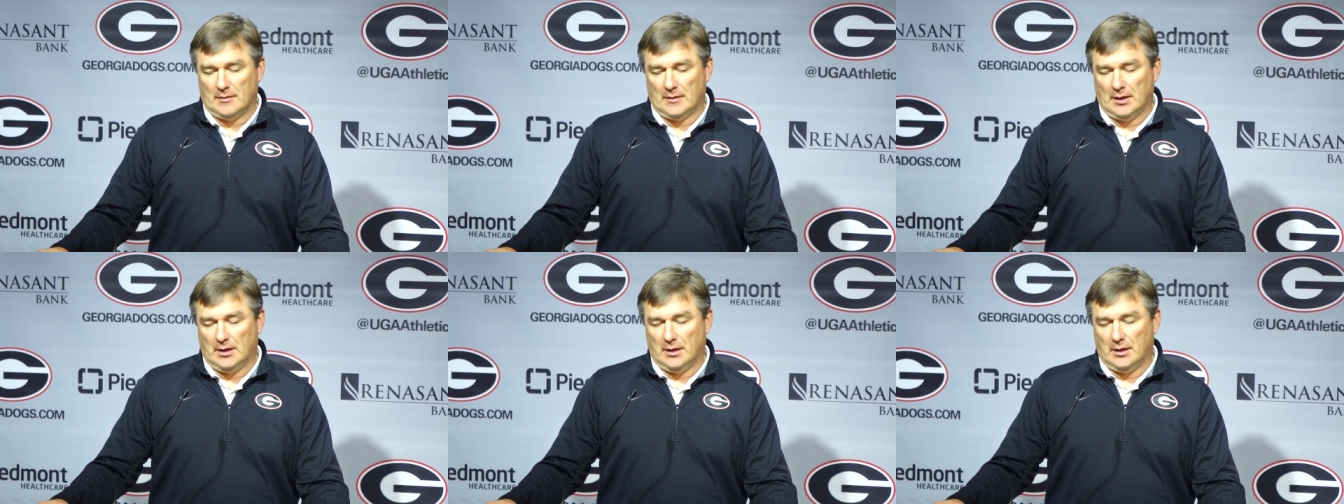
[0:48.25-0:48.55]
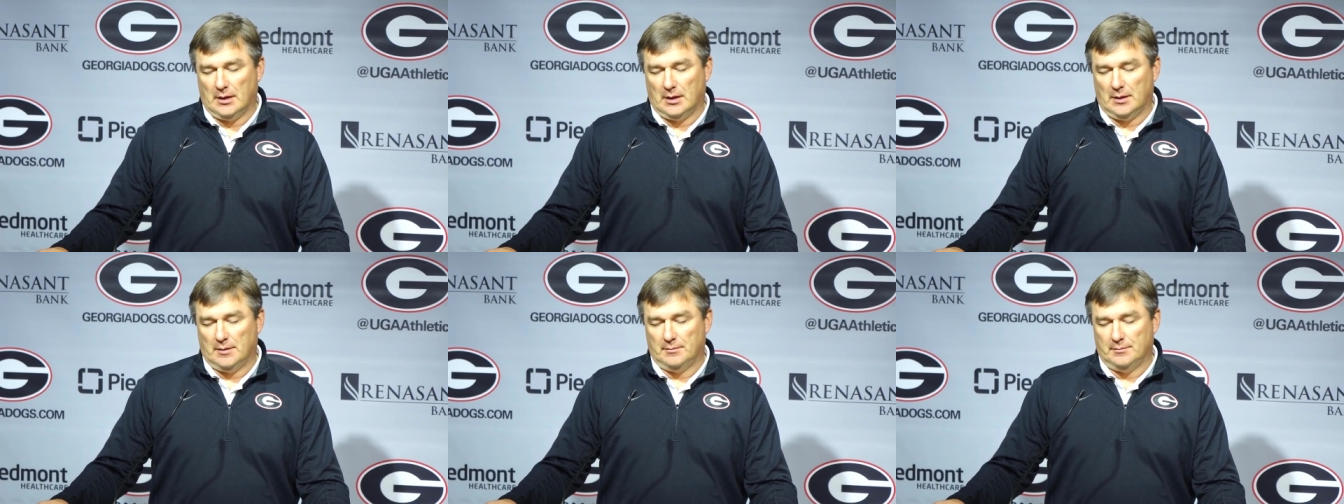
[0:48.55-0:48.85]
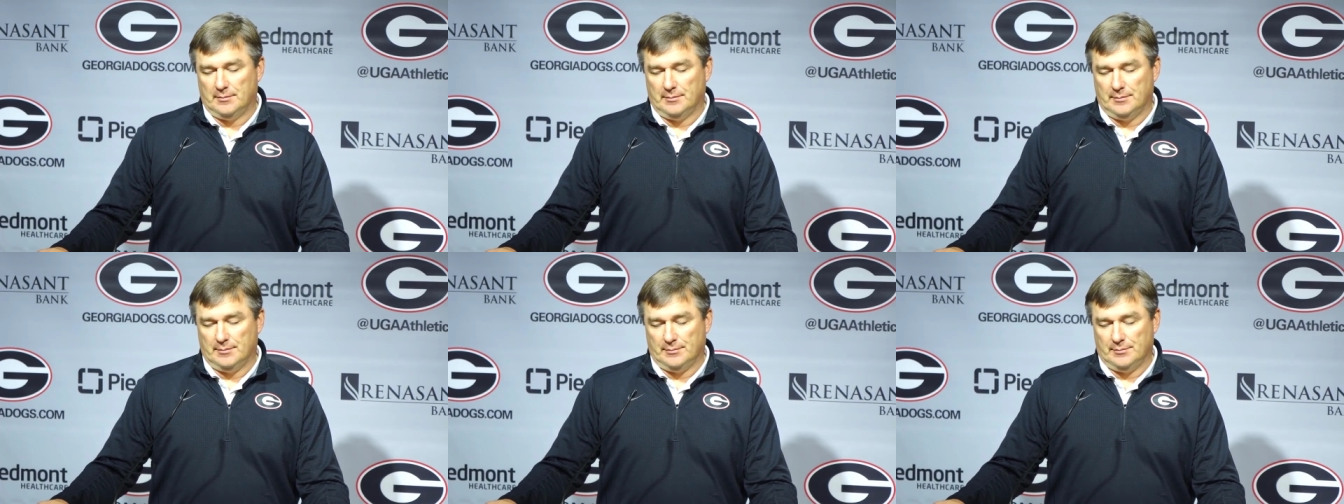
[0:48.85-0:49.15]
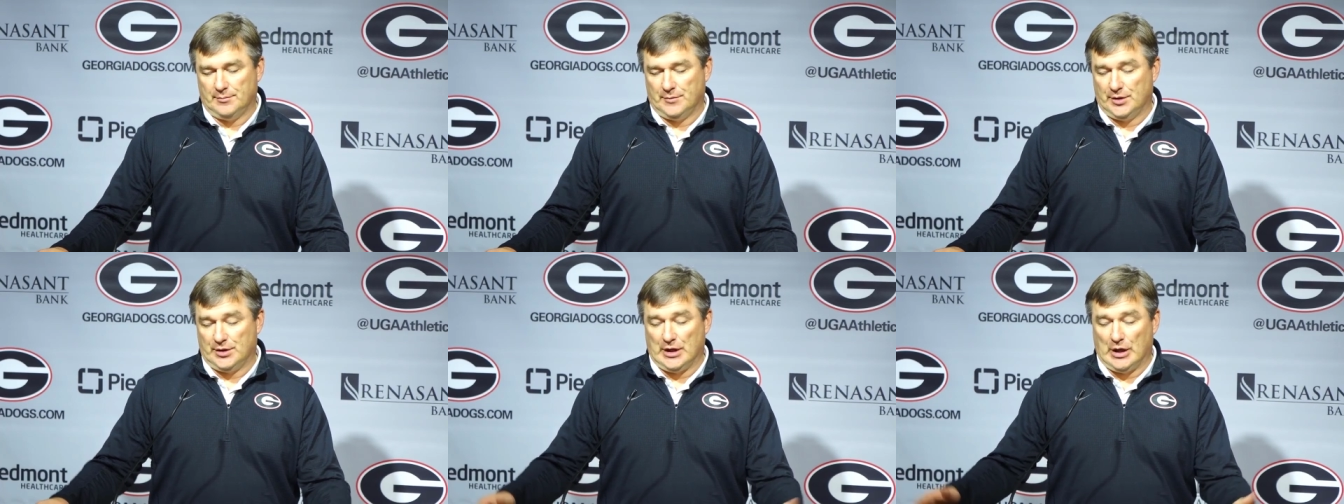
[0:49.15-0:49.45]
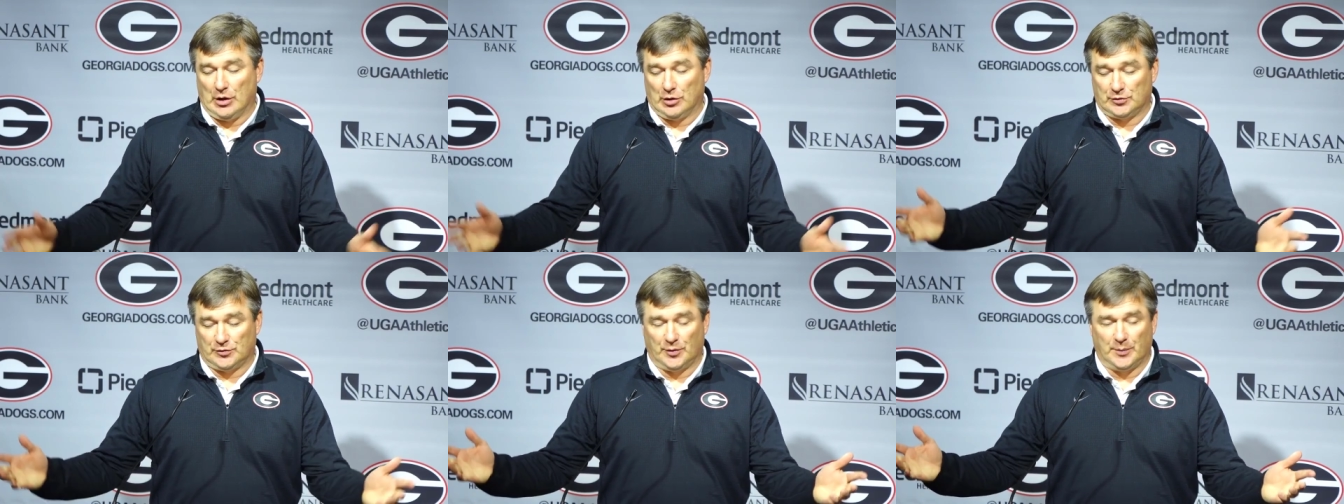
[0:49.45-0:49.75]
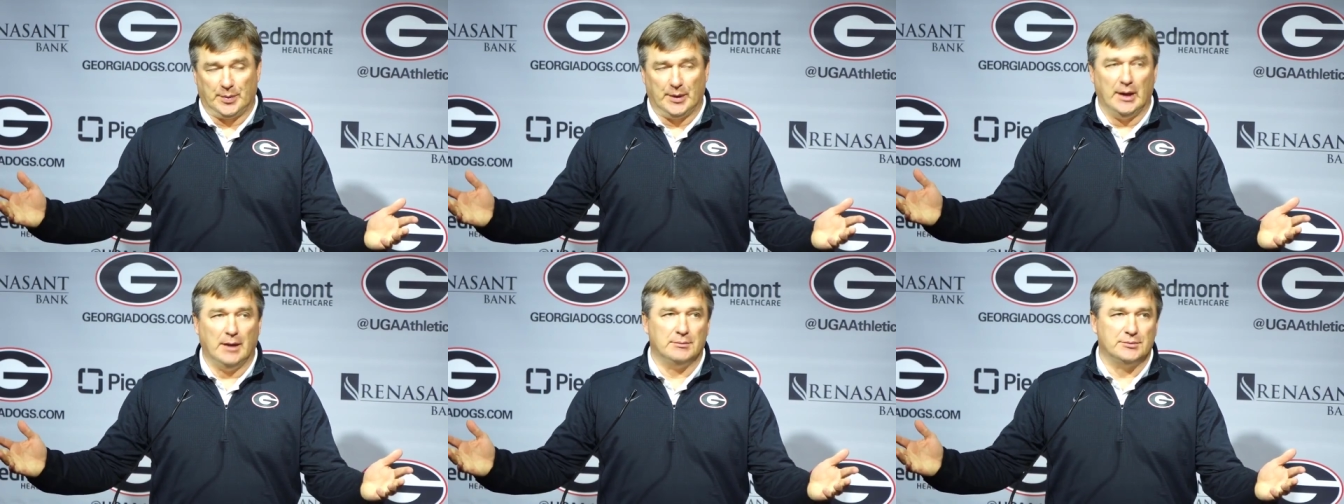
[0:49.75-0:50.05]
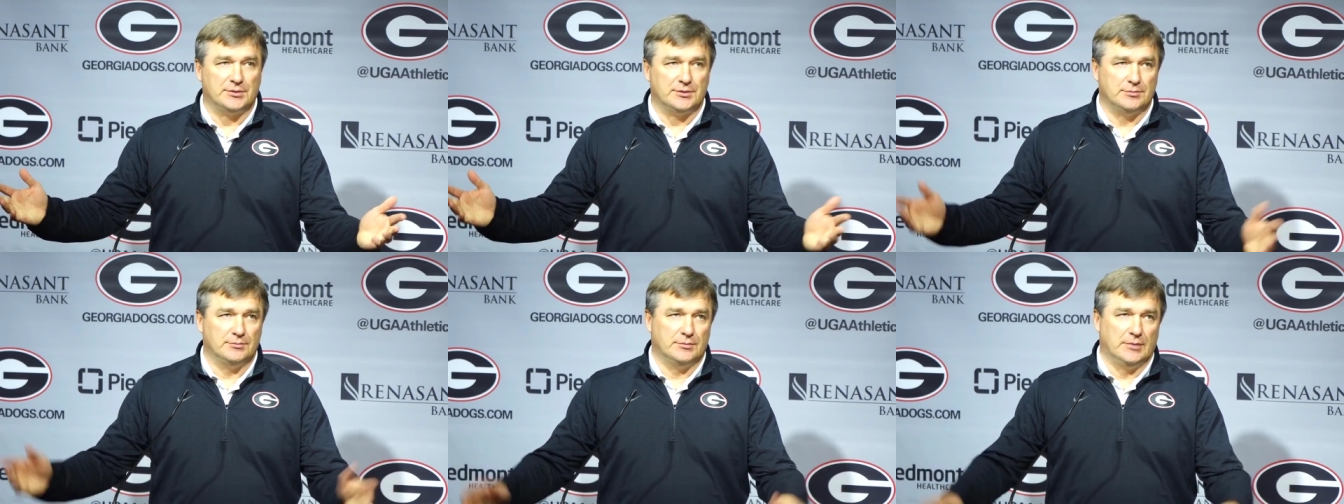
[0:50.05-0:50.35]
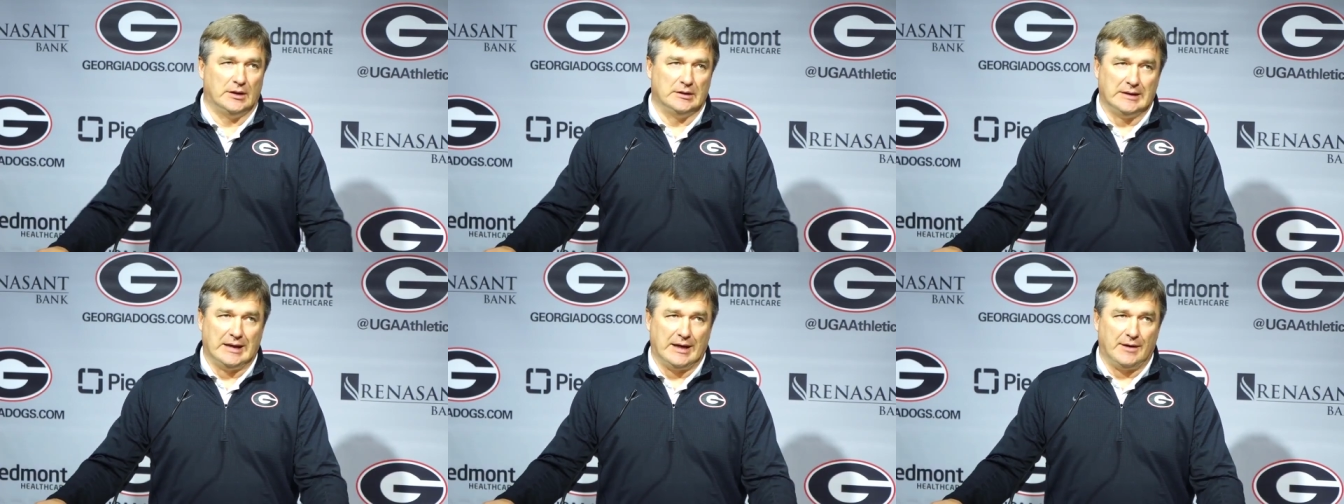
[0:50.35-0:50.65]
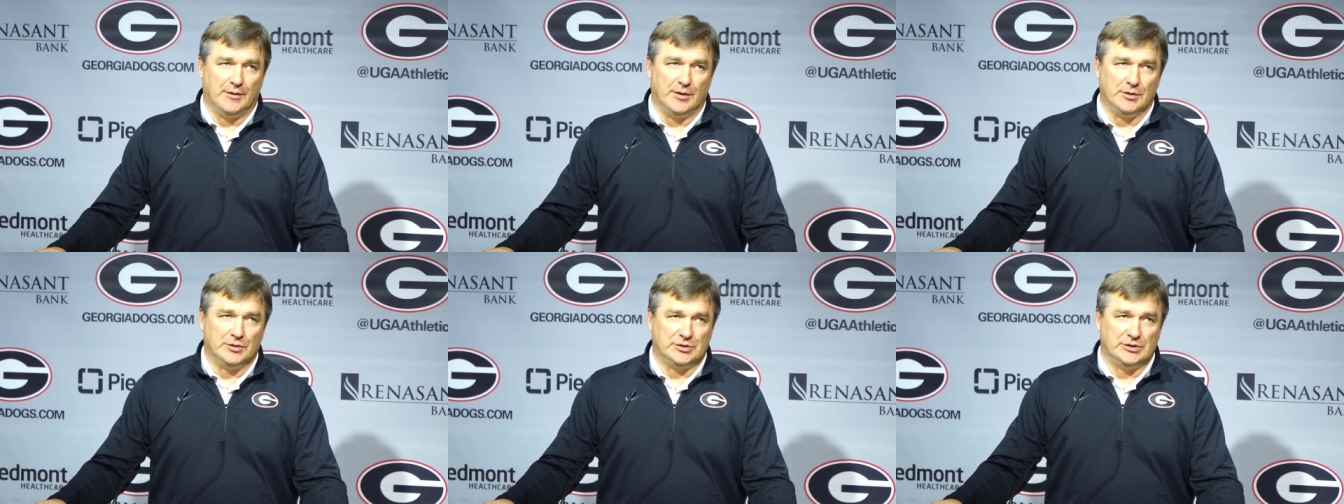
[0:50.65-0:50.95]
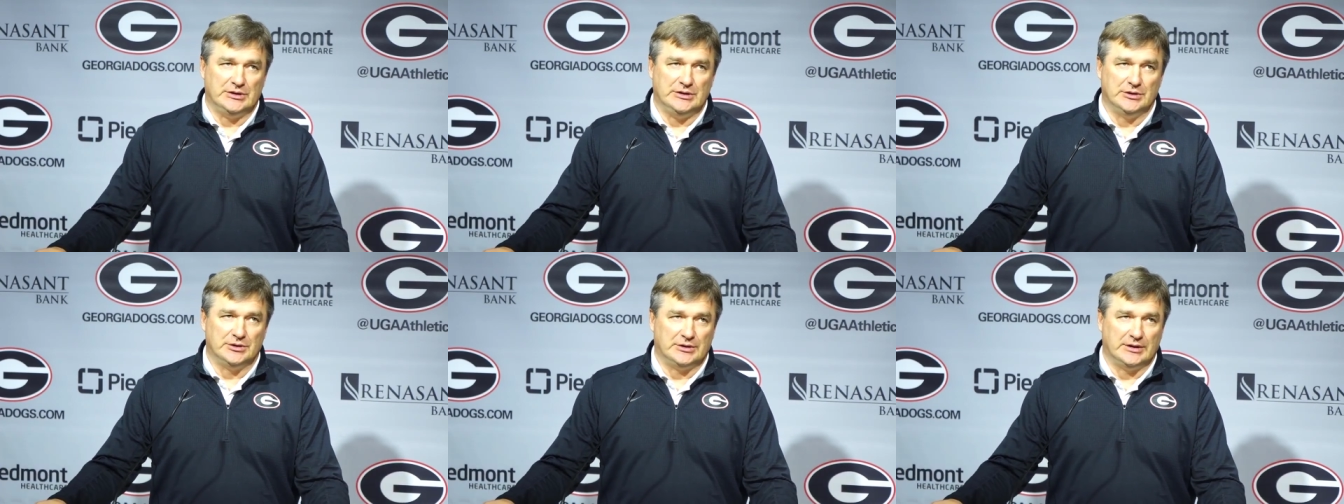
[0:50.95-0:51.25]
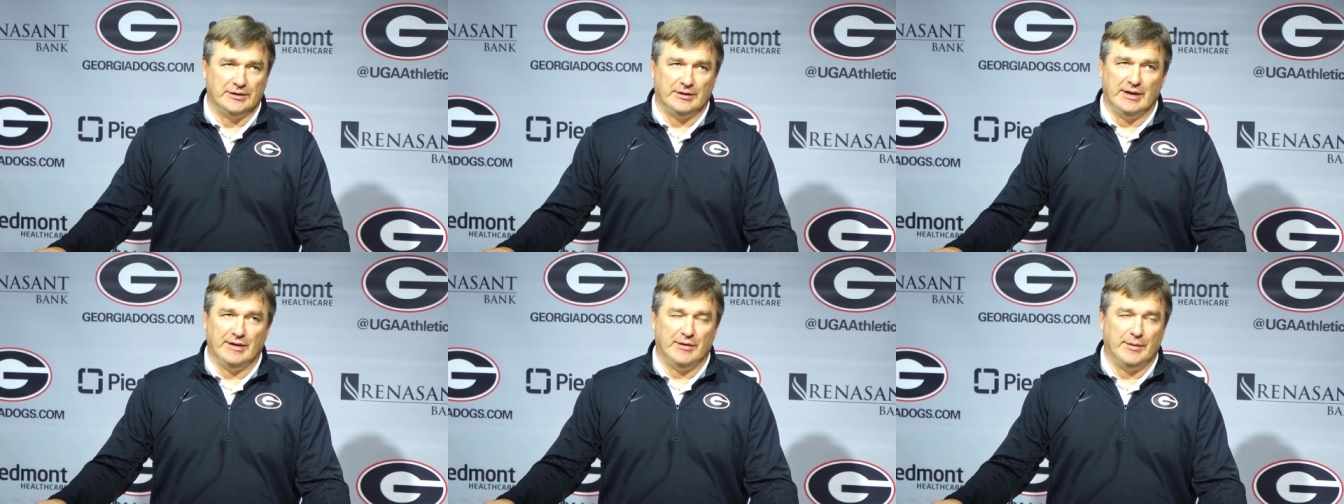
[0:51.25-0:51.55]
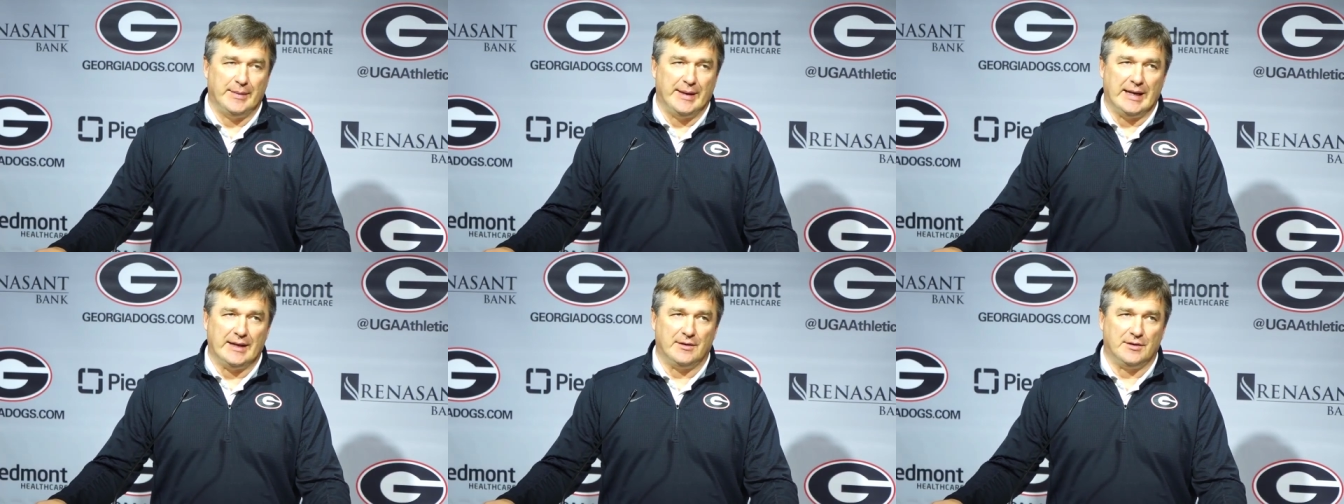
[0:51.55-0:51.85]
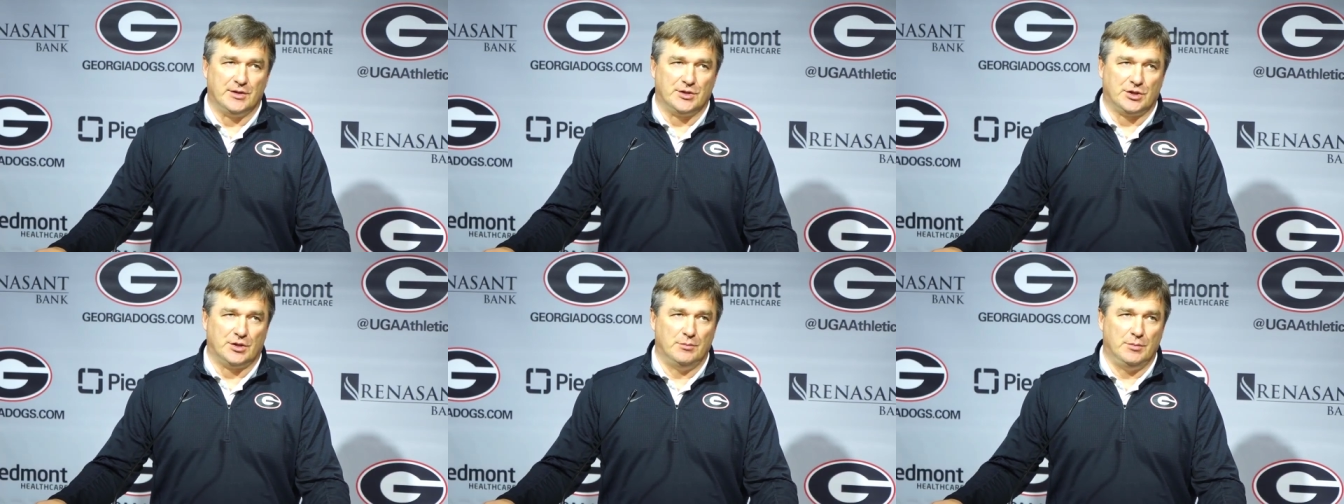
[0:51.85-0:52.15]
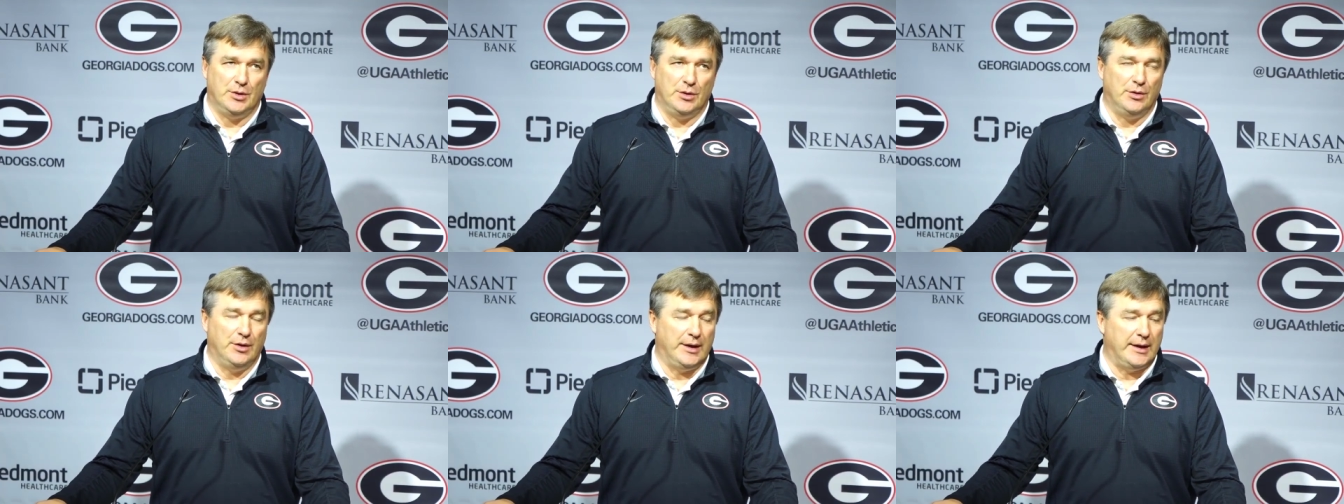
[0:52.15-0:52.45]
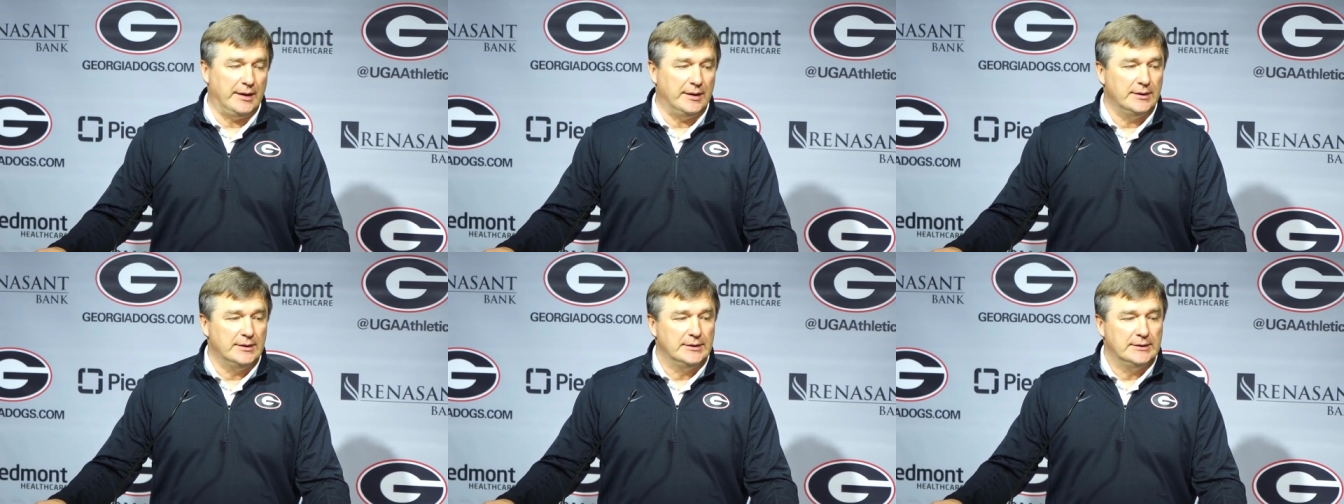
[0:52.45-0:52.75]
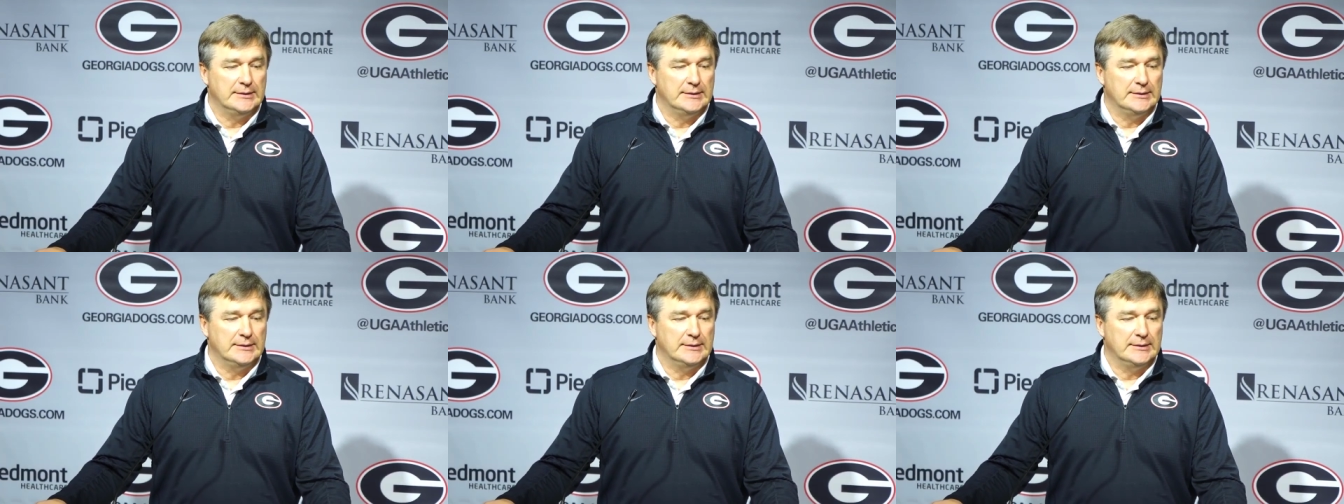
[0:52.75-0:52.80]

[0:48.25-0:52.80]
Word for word: Um, the Dogs for Pups. A lot of those seniors are giving back to this community.